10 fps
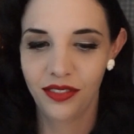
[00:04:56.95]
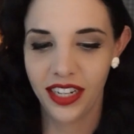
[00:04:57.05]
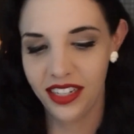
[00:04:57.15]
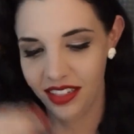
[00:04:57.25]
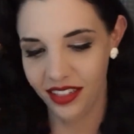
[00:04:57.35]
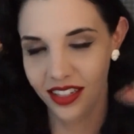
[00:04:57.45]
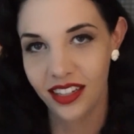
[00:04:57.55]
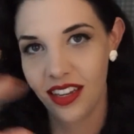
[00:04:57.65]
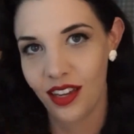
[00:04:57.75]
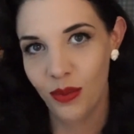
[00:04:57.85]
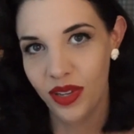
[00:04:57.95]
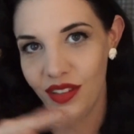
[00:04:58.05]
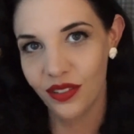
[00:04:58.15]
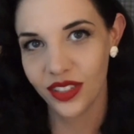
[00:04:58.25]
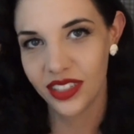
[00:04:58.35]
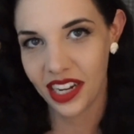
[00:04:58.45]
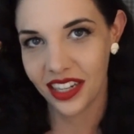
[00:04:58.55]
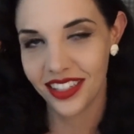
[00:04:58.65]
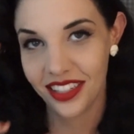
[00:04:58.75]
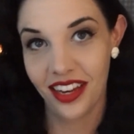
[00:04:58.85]
Viking medieval
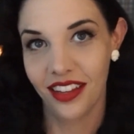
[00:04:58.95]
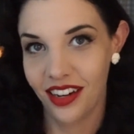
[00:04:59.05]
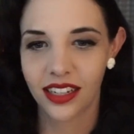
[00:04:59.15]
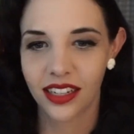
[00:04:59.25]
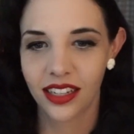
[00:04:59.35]
styles together.